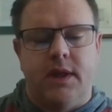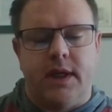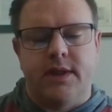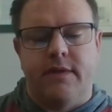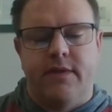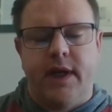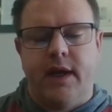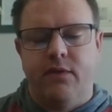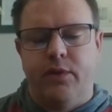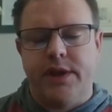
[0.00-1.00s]
Yes, if they
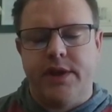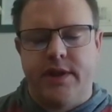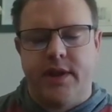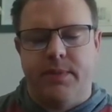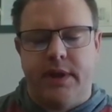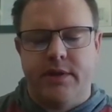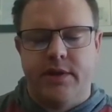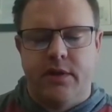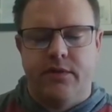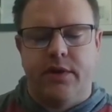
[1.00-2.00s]
have wages in the
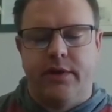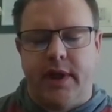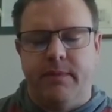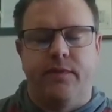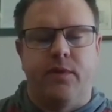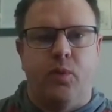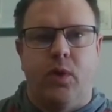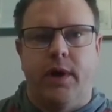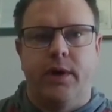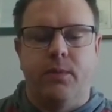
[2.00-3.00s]
base year of their claim
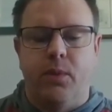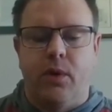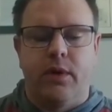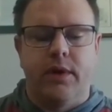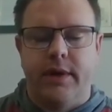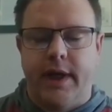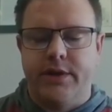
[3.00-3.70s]
from one or more